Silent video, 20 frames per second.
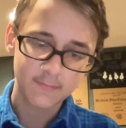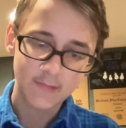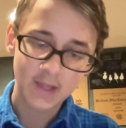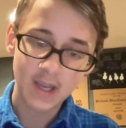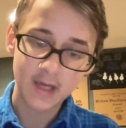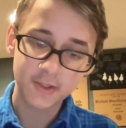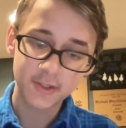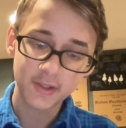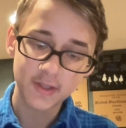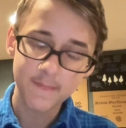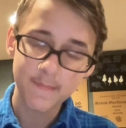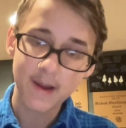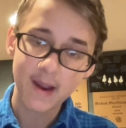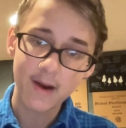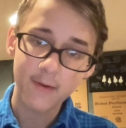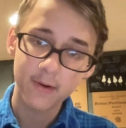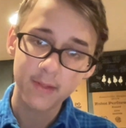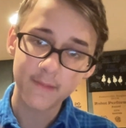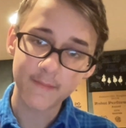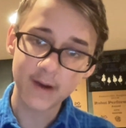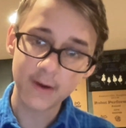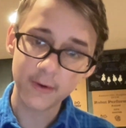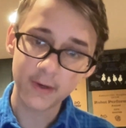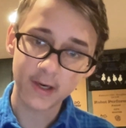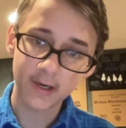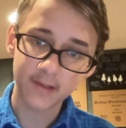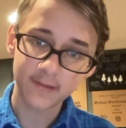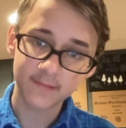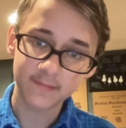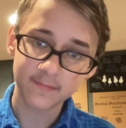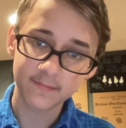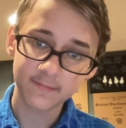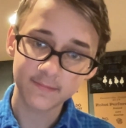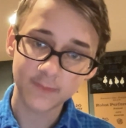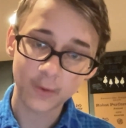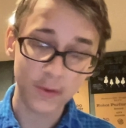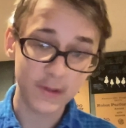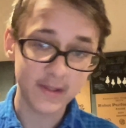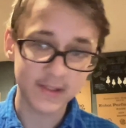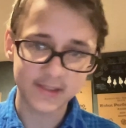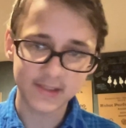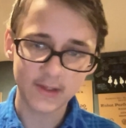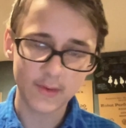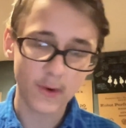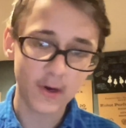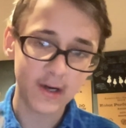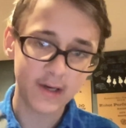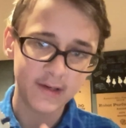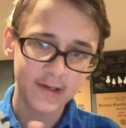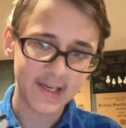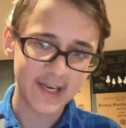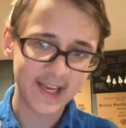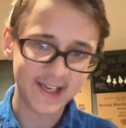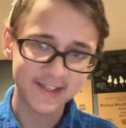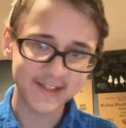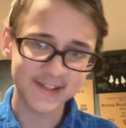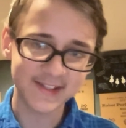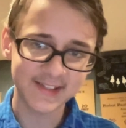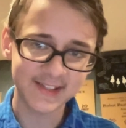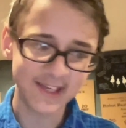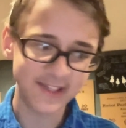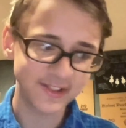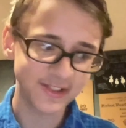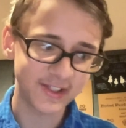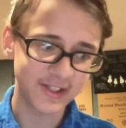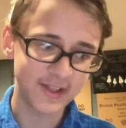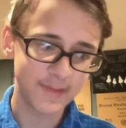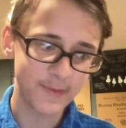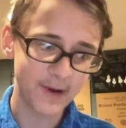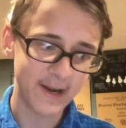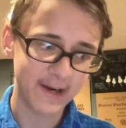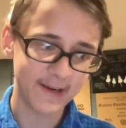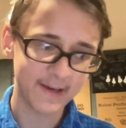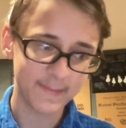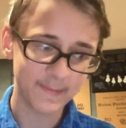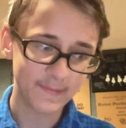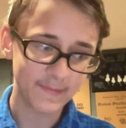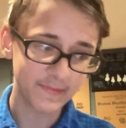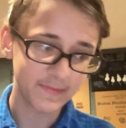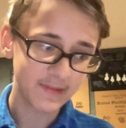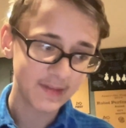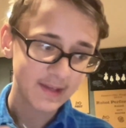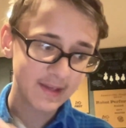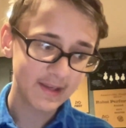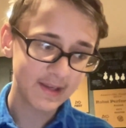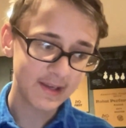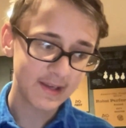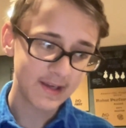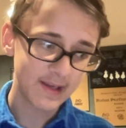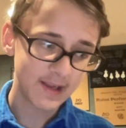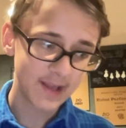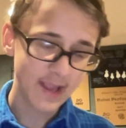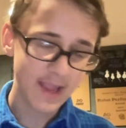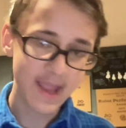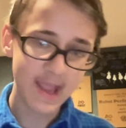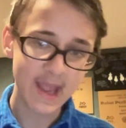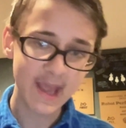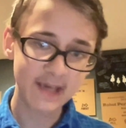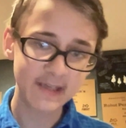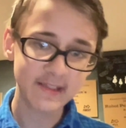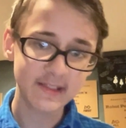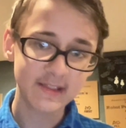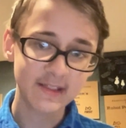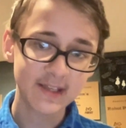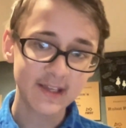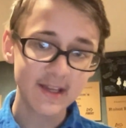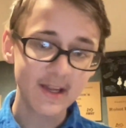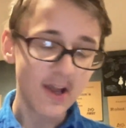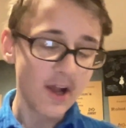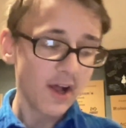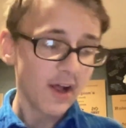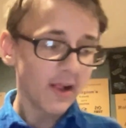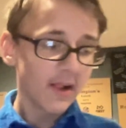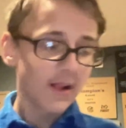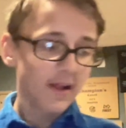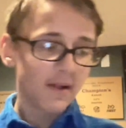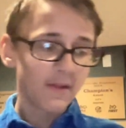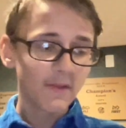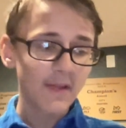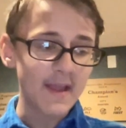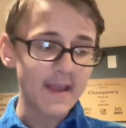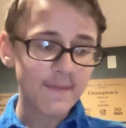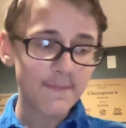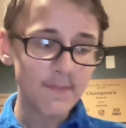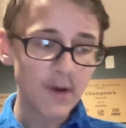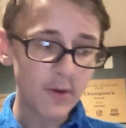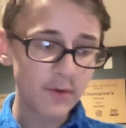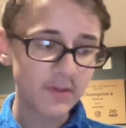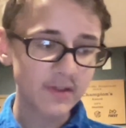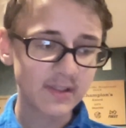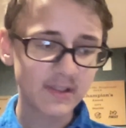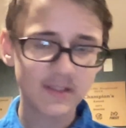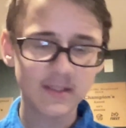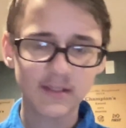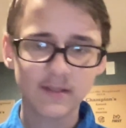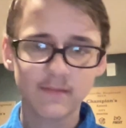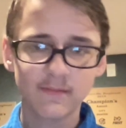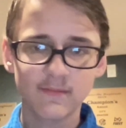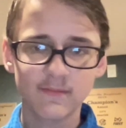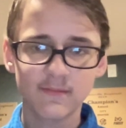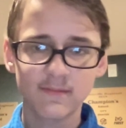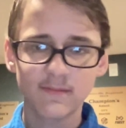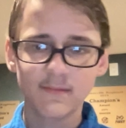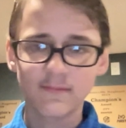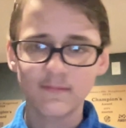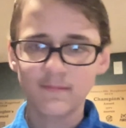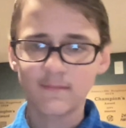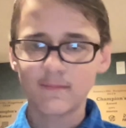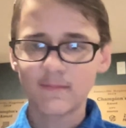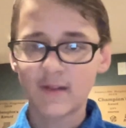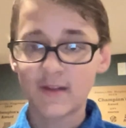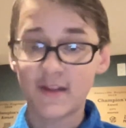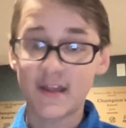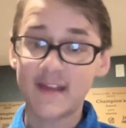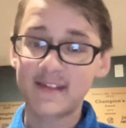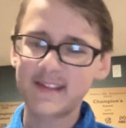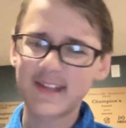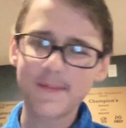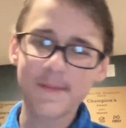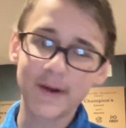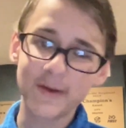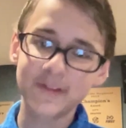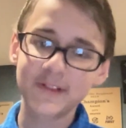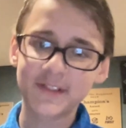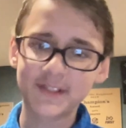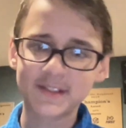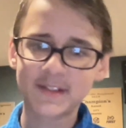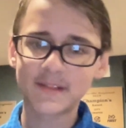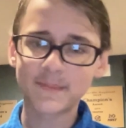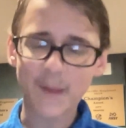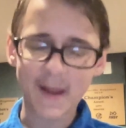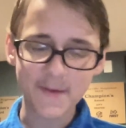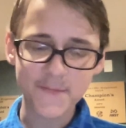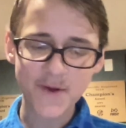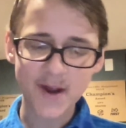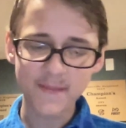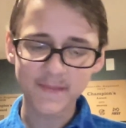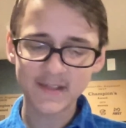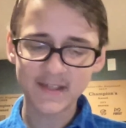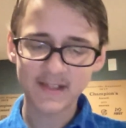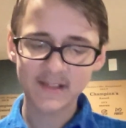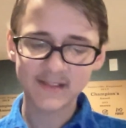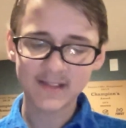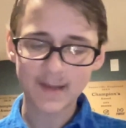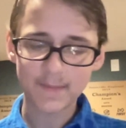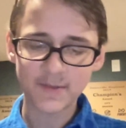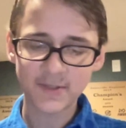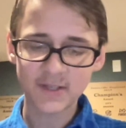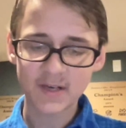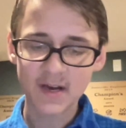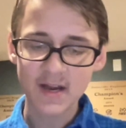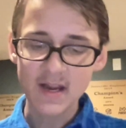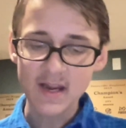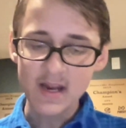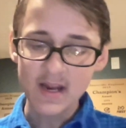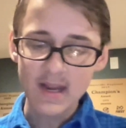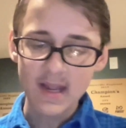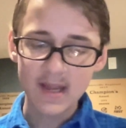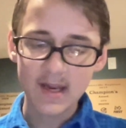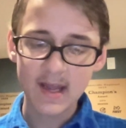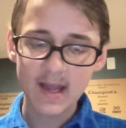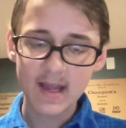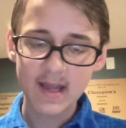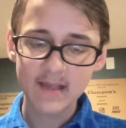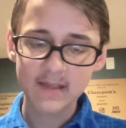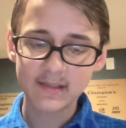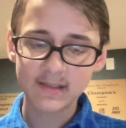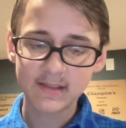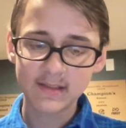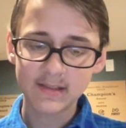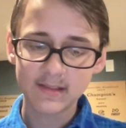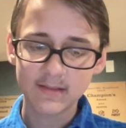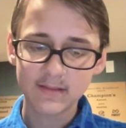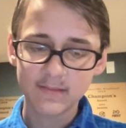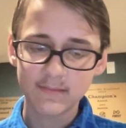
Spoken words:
actually power the motor or connect the sensor to the brick. And like most, I say most because the Spike Prime's an exception, it has